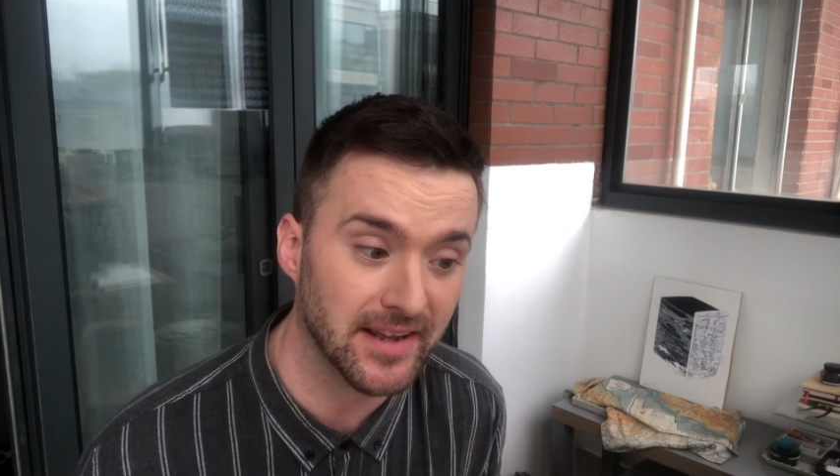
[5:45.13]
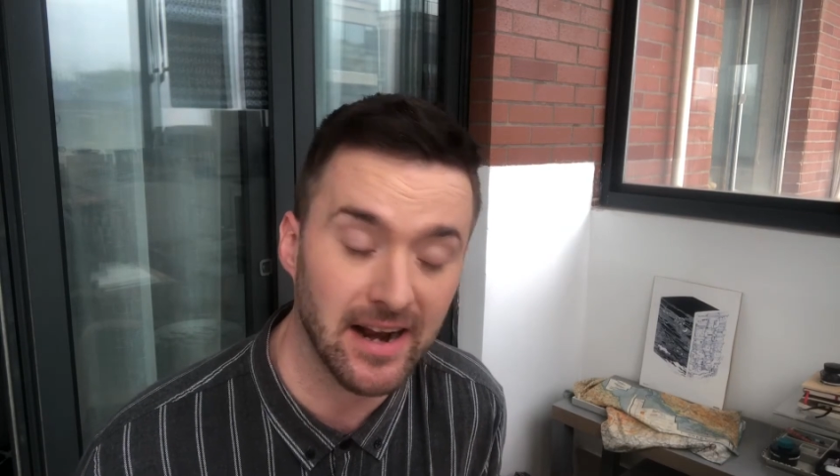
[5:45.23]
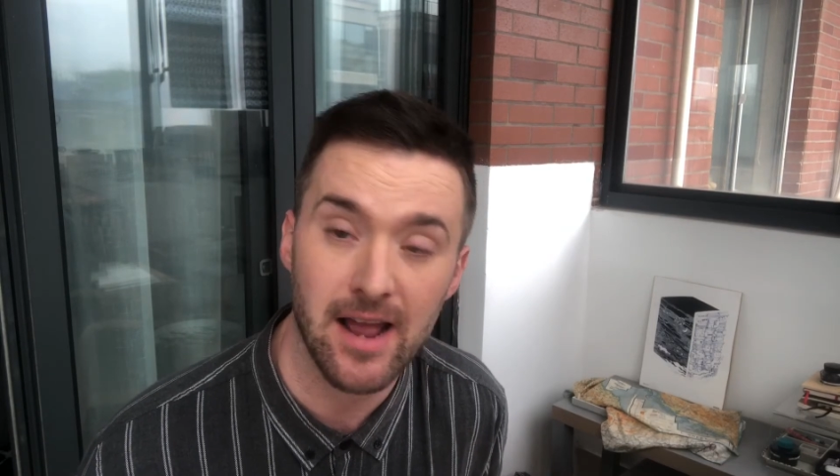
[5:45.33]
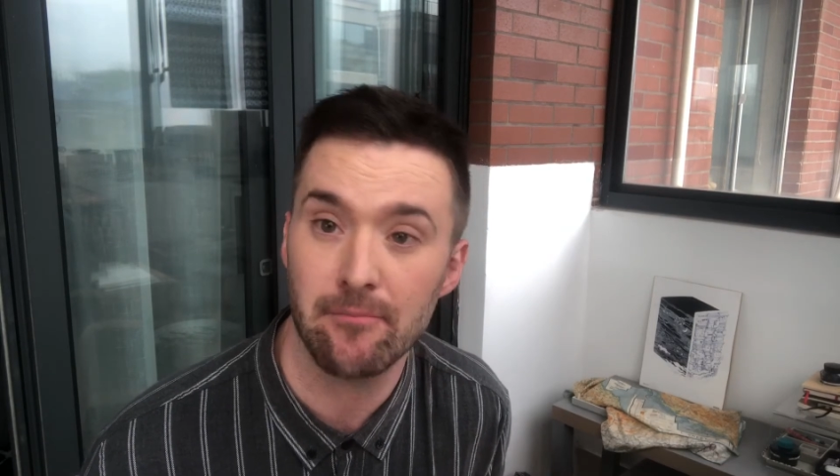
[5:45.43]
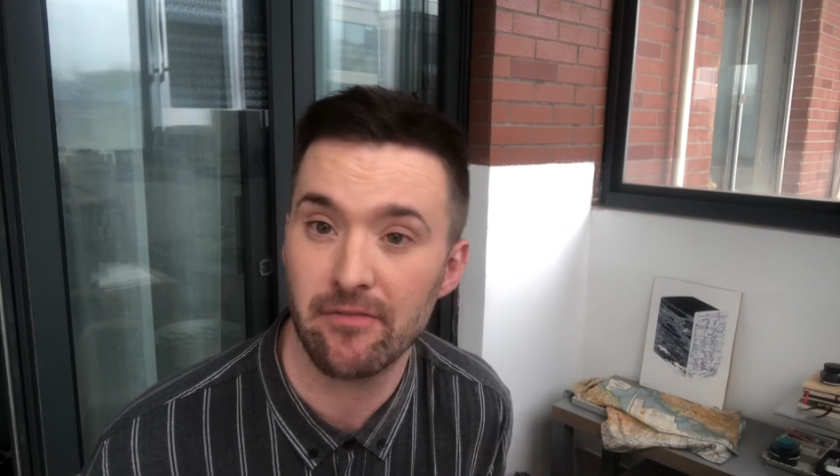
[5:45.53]
and
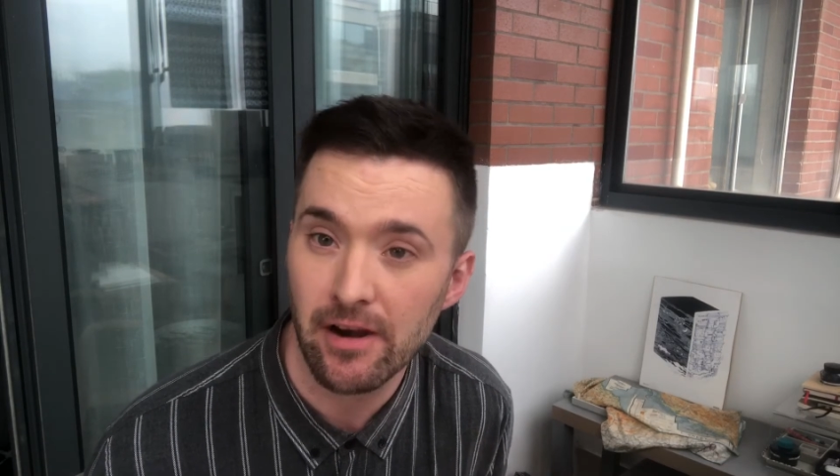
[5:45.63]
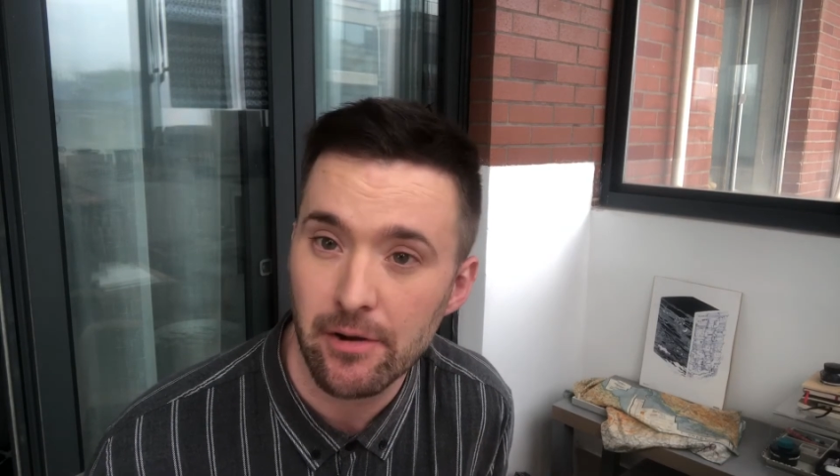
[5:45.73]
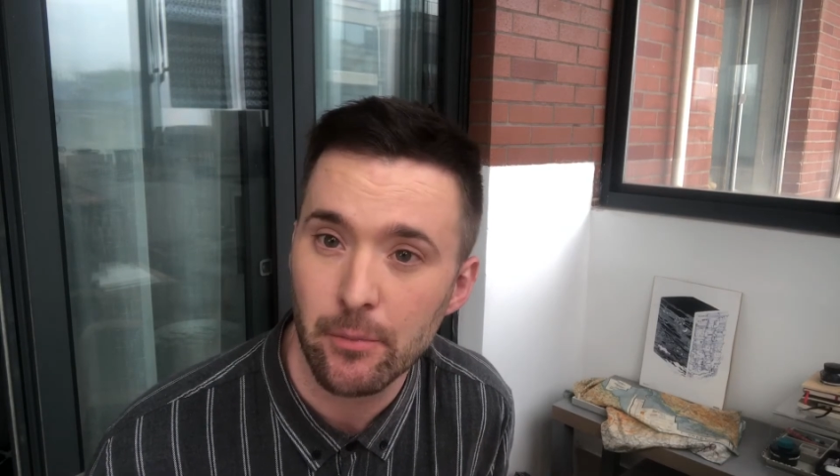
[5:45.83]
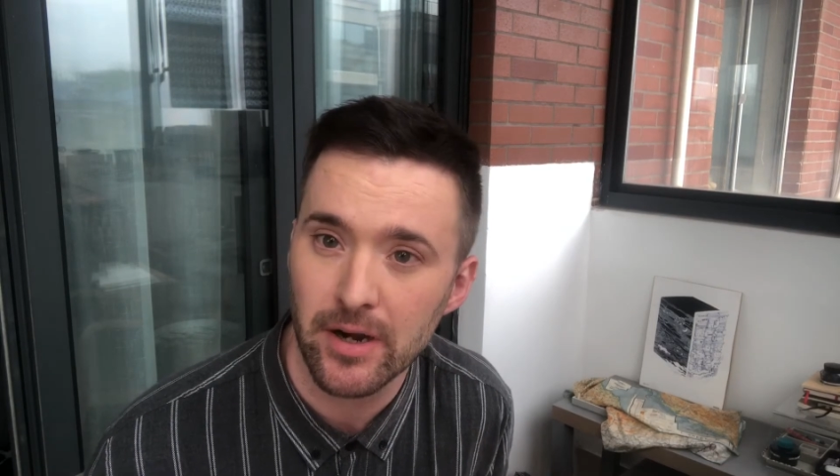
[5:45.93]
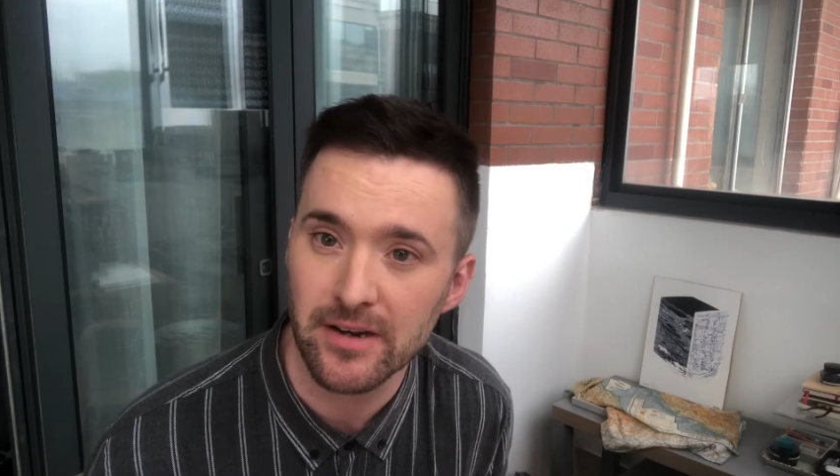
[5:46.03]
I am very
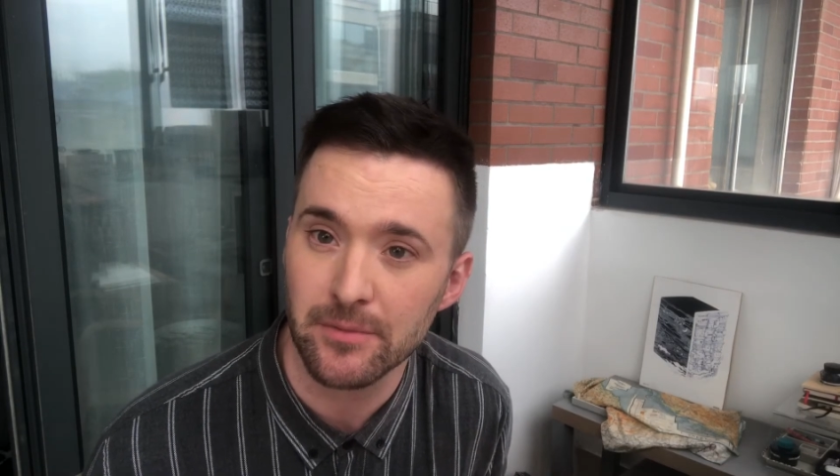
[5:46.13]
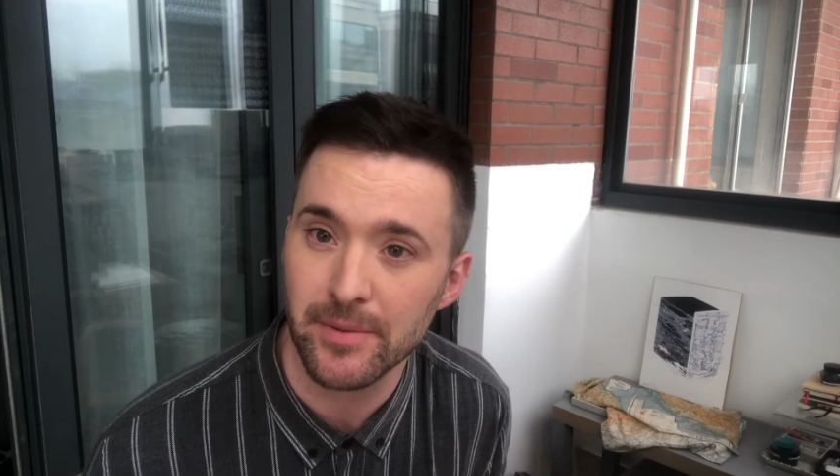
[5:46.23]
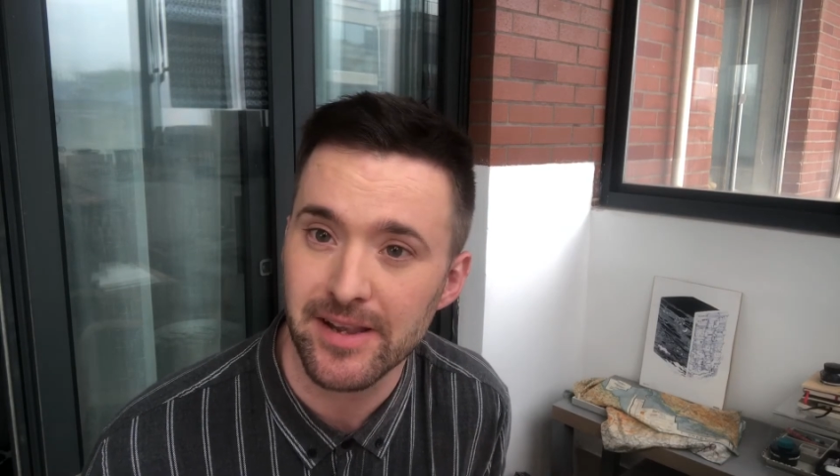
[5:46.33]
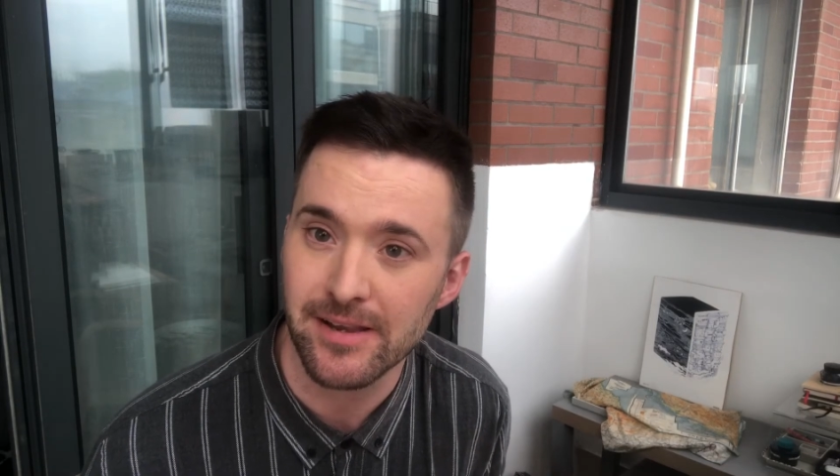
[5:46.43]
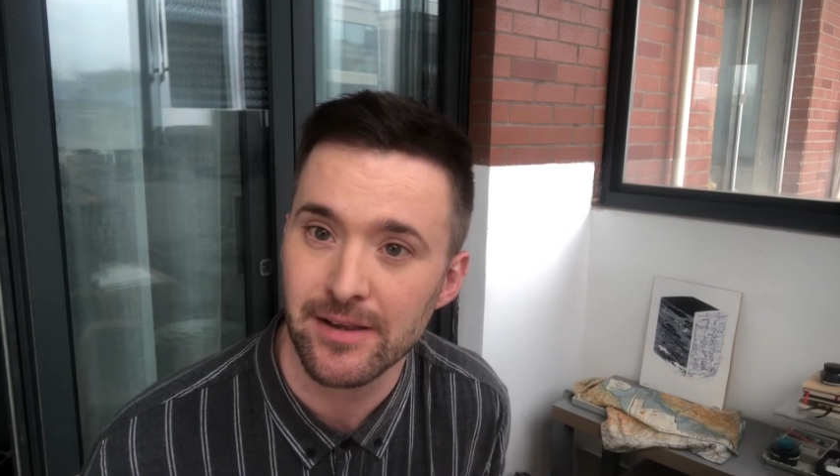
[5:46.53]
willing to
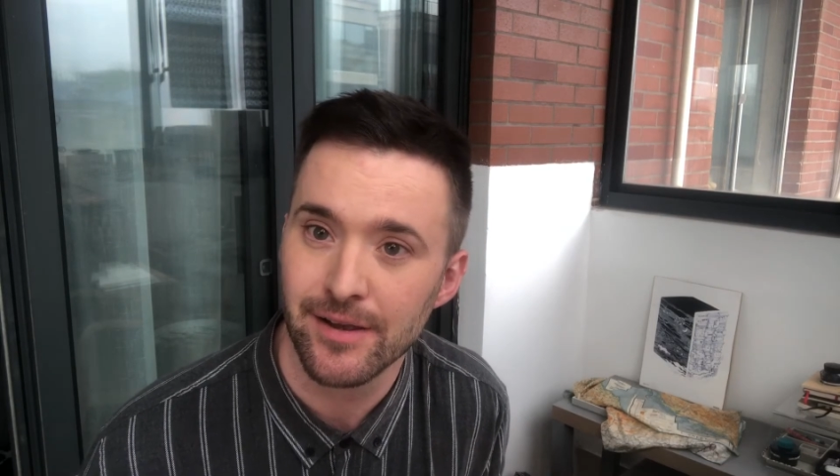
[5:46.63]
be